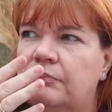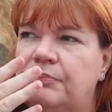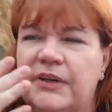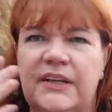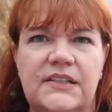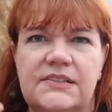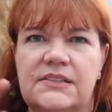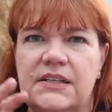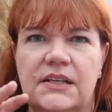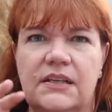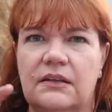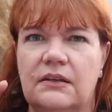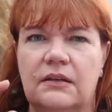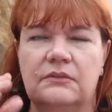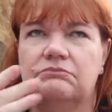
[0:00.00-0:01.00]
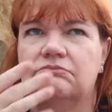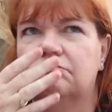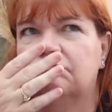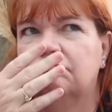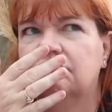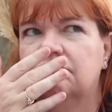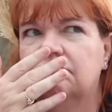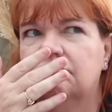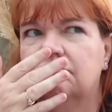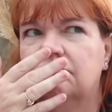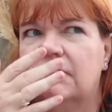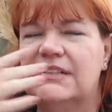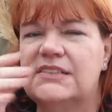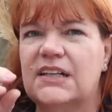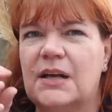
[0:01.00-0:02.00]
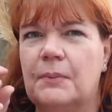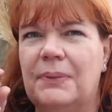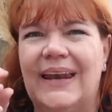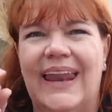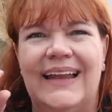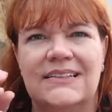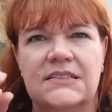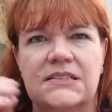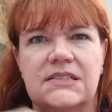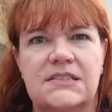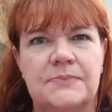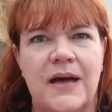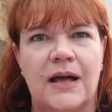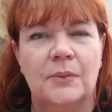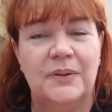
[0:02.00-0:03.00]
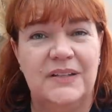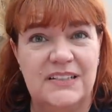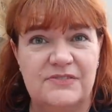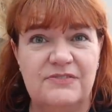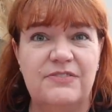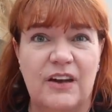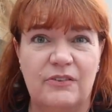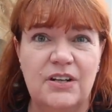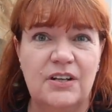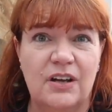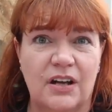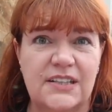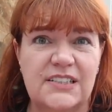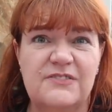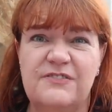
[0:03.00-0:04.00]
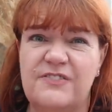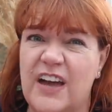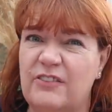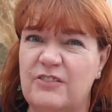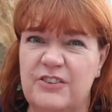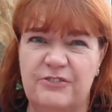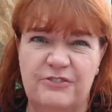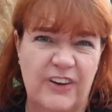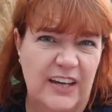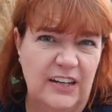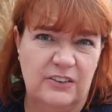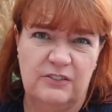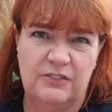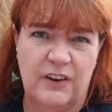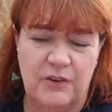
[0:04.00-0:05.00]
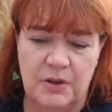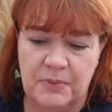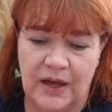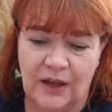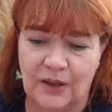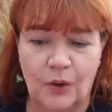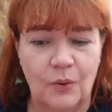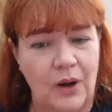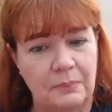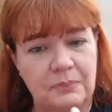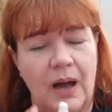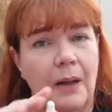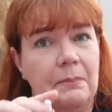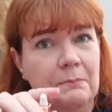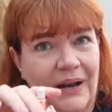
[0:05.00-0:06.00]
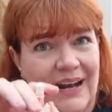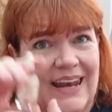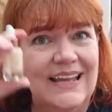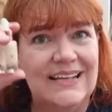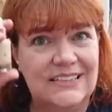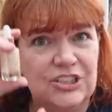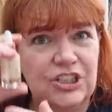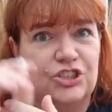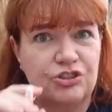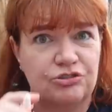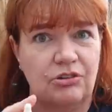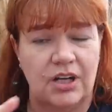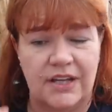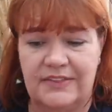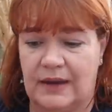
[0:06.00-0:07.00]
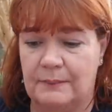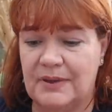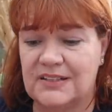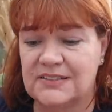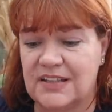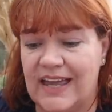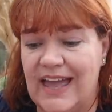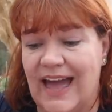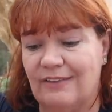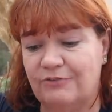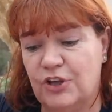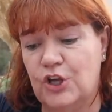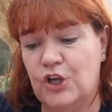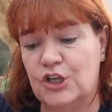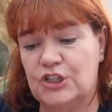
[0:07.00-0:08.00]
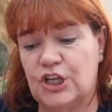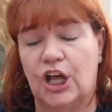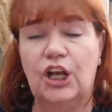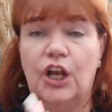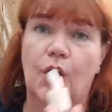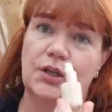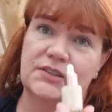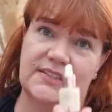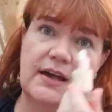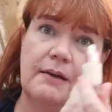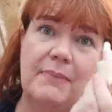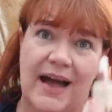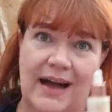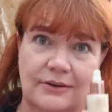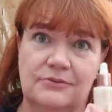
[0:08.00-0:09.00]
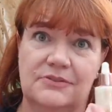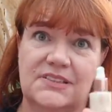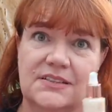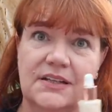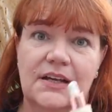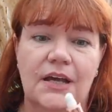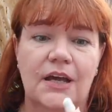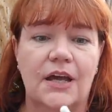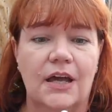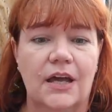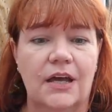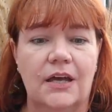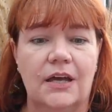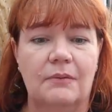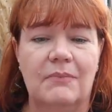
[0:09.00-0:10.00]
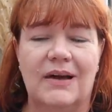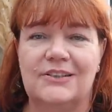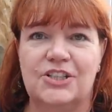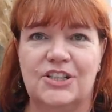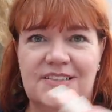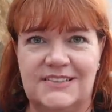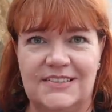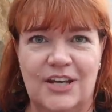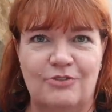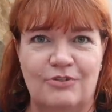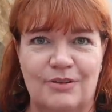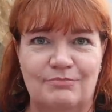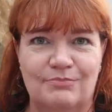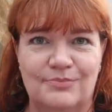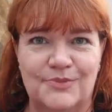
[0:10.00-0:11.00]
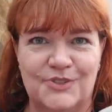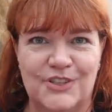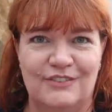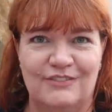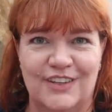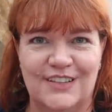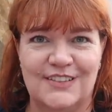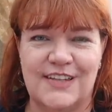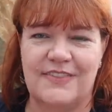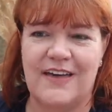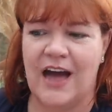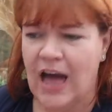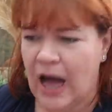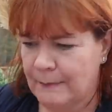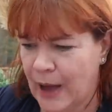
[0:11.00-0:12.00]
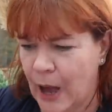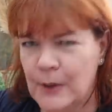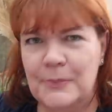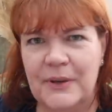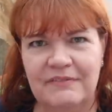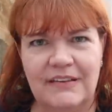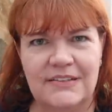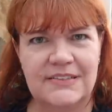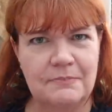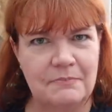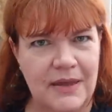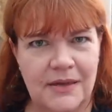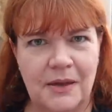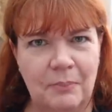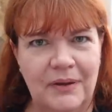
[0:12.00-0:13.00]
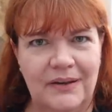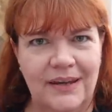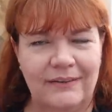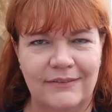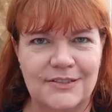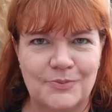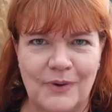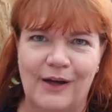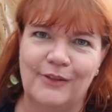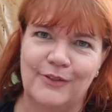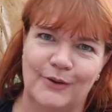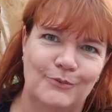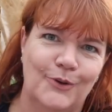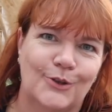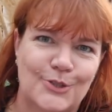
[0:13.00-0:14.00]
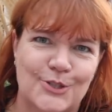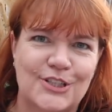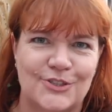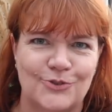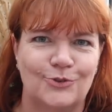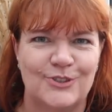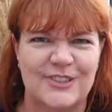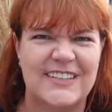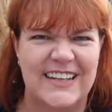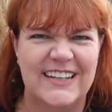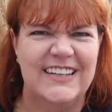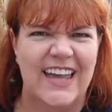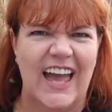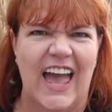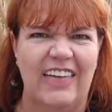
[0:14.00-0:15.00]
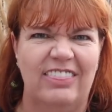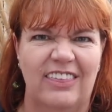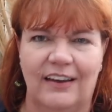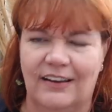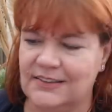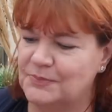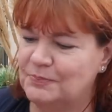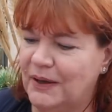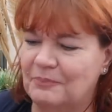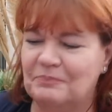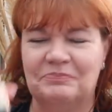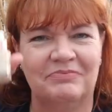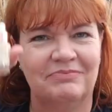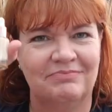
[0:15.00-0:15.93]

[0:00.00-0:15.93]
but it's like a plant smell, but it's very nice, very faint, very pale. Oh, I'm pleased to try that, because I have heard a lot about her magic serums and things like that. I'm hoping there's some makeup in here as well, though, not just all skincare things, but